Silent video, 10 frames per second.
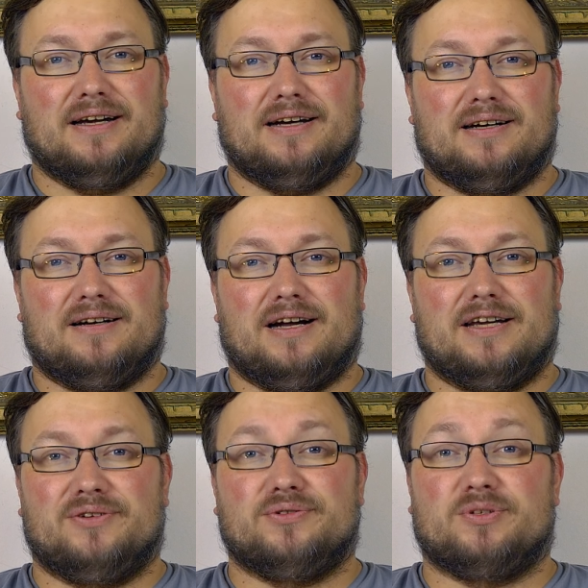I
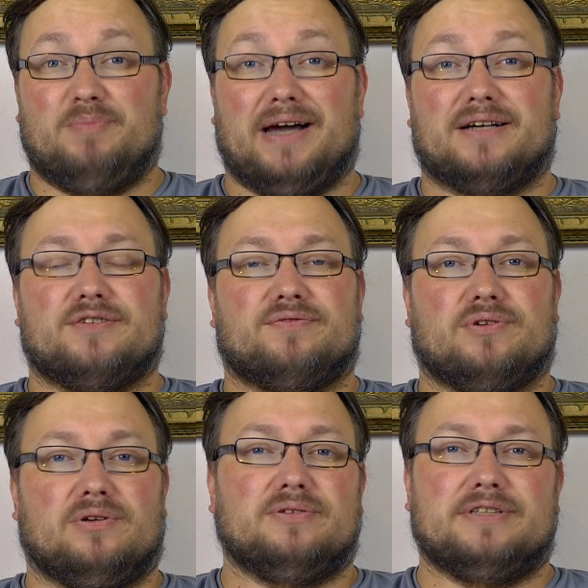used Macs for
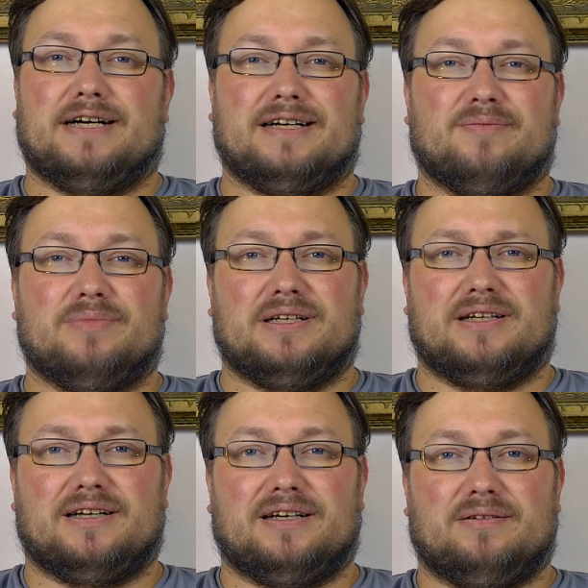a long time and
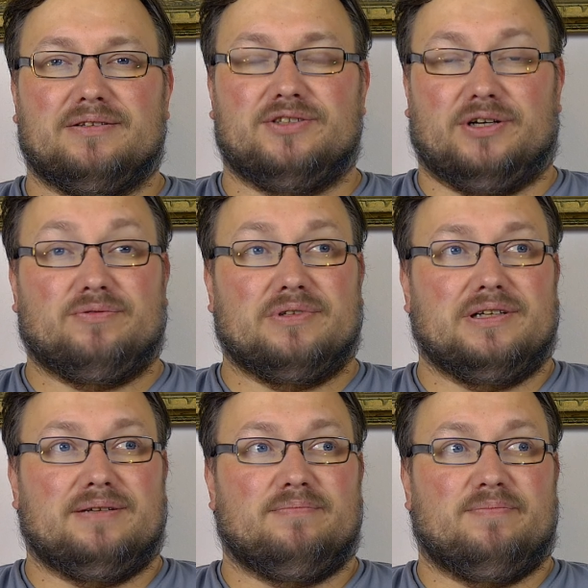I
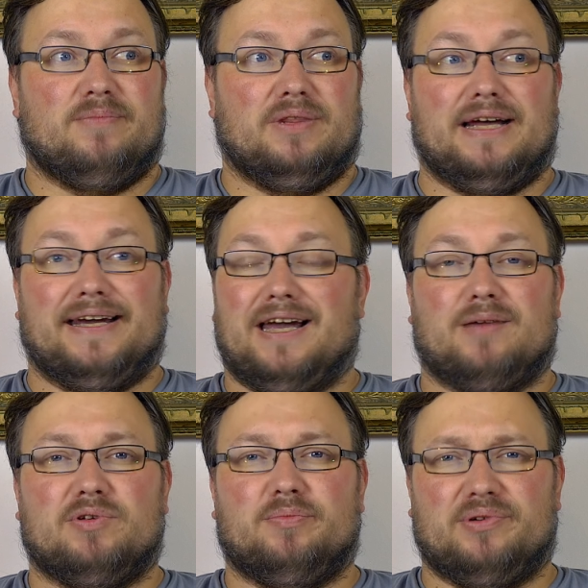genuinely like
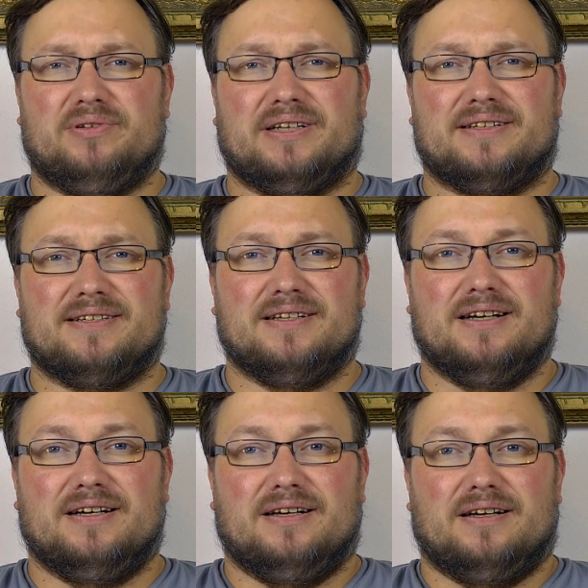Apple products.
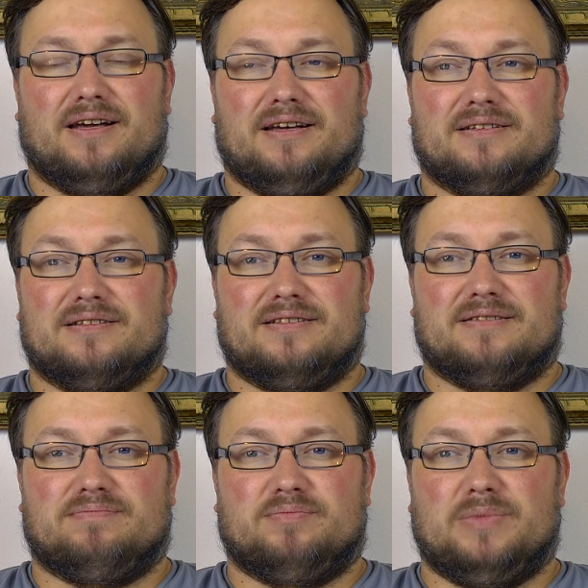And
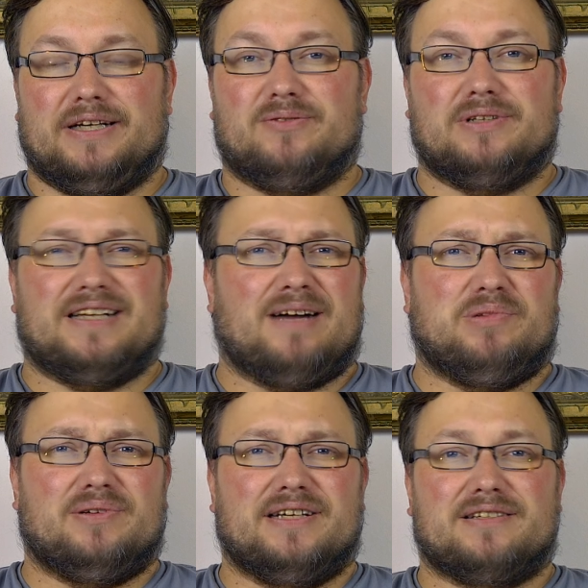I know that
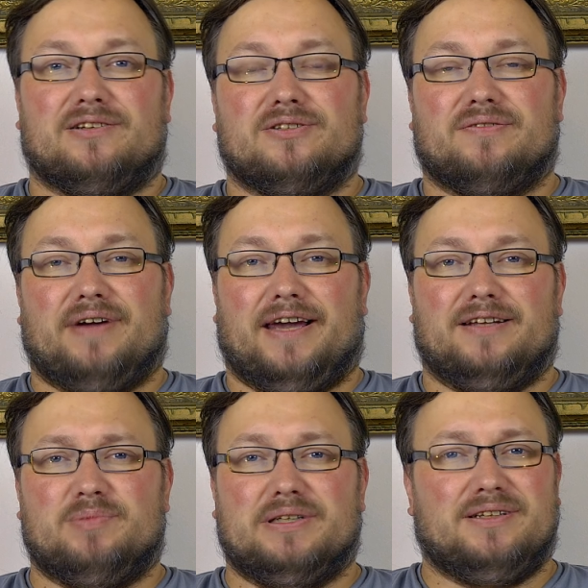Apple gets lots of
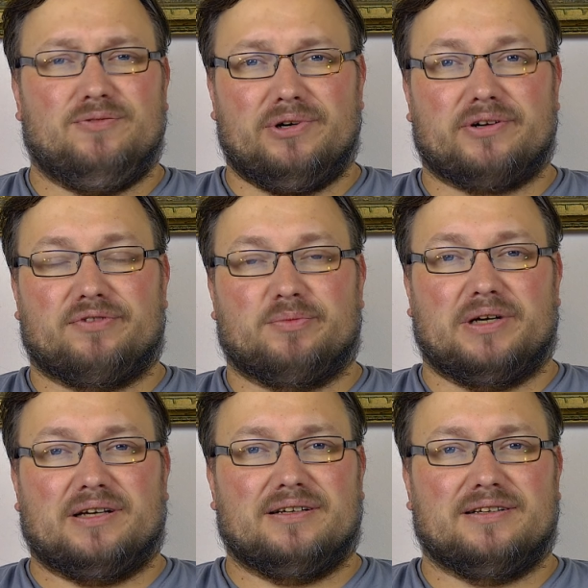hate, but they work for
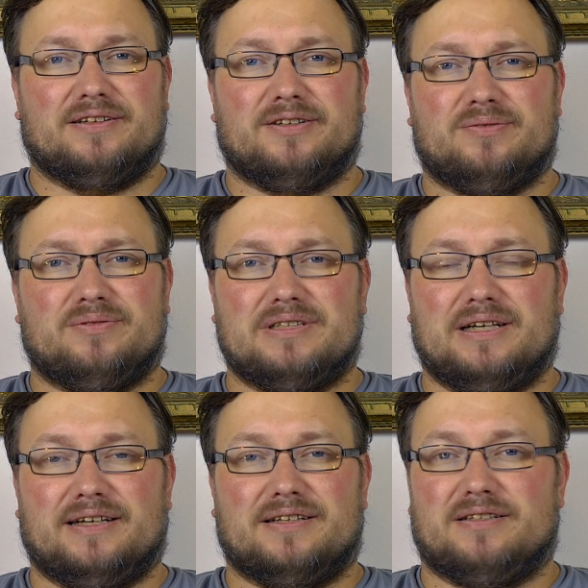me. You know, it's
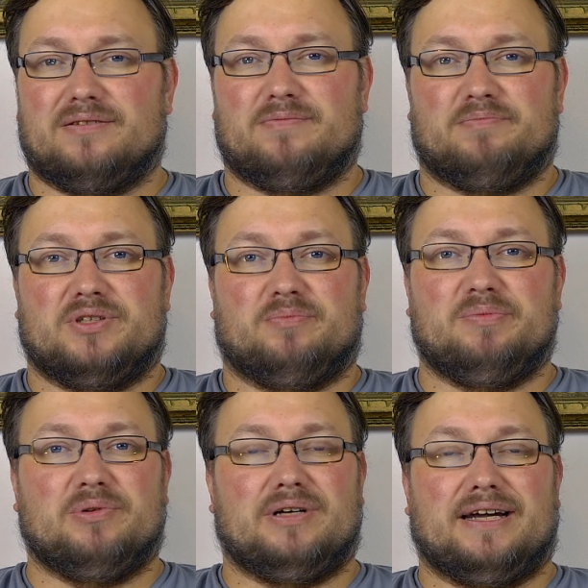like some
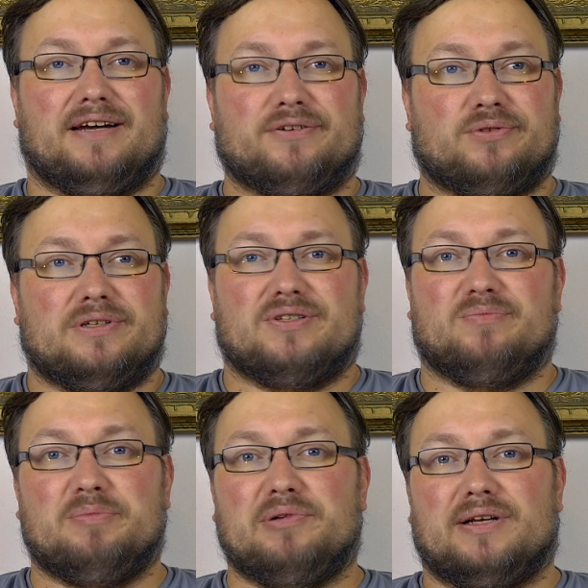people like Android,
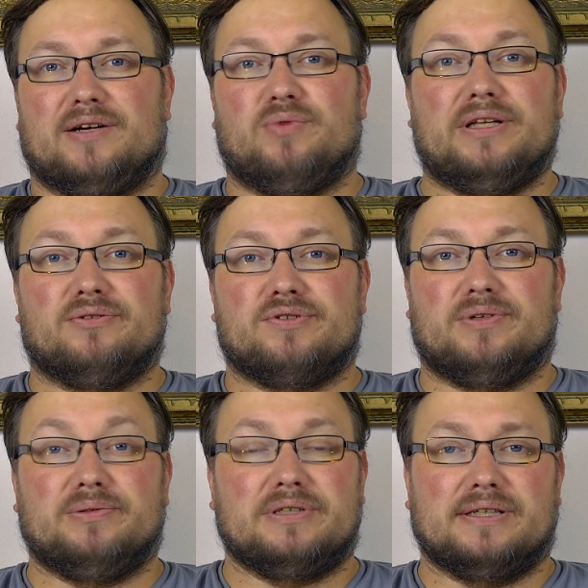some people like Windows
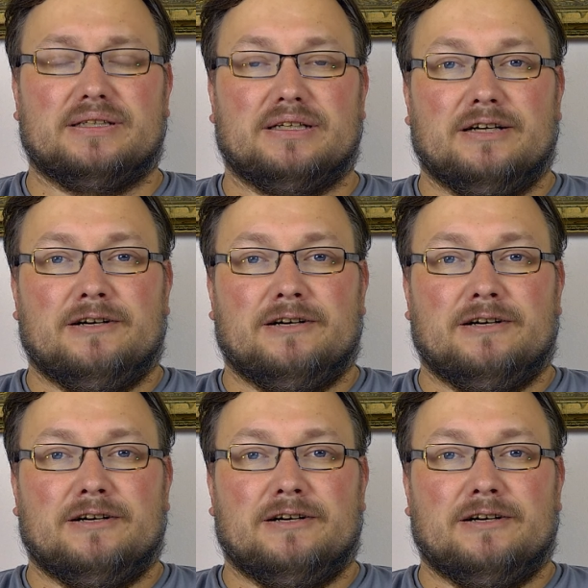phones, and